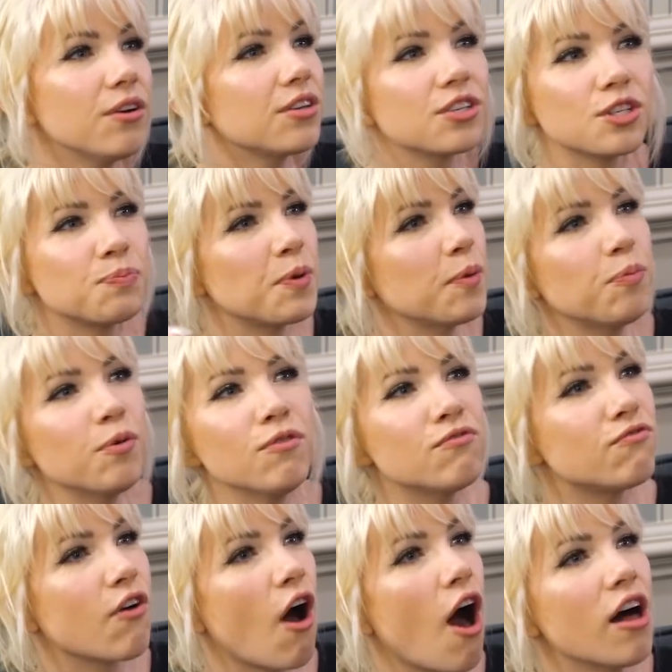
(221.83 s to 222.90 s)
no, or did I just did, people I just
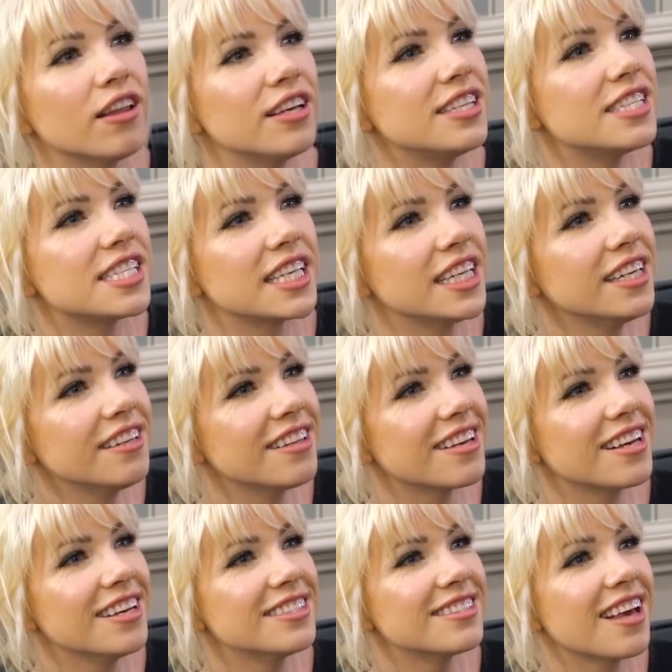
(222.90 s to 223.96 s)
volunteer this?
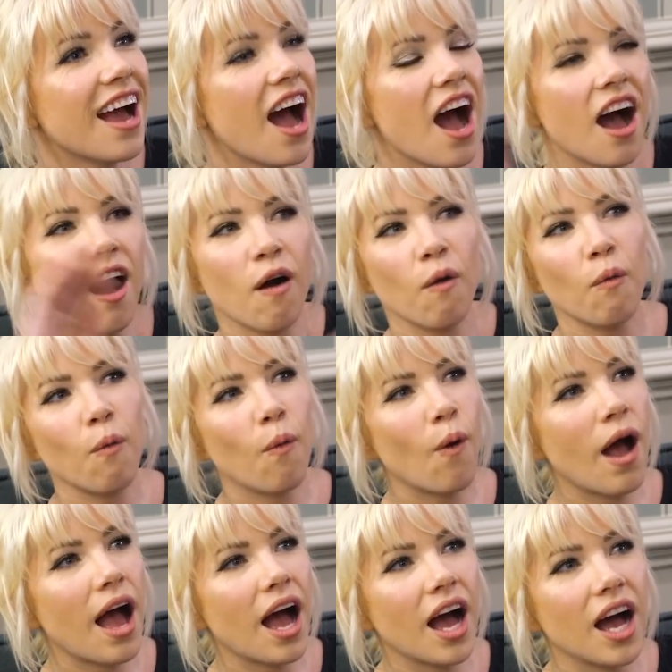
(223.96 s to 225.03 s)
Please go back to two thousand twelve.
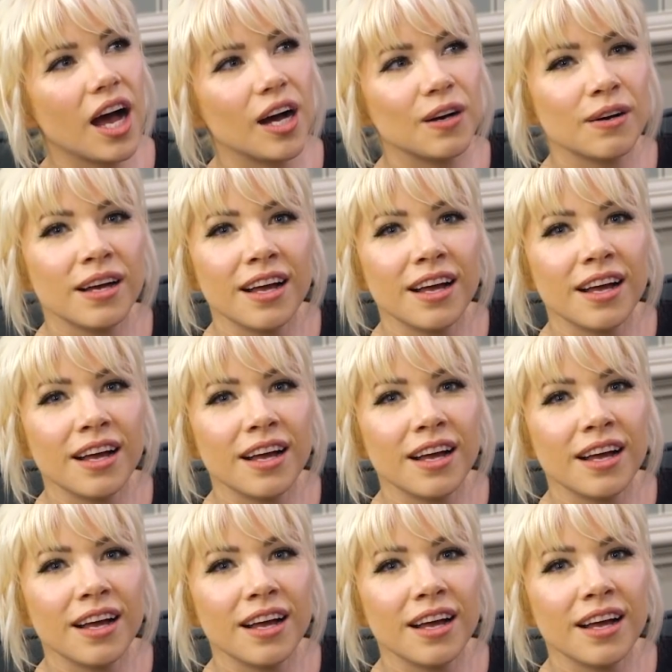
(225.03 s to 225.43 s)
Wow.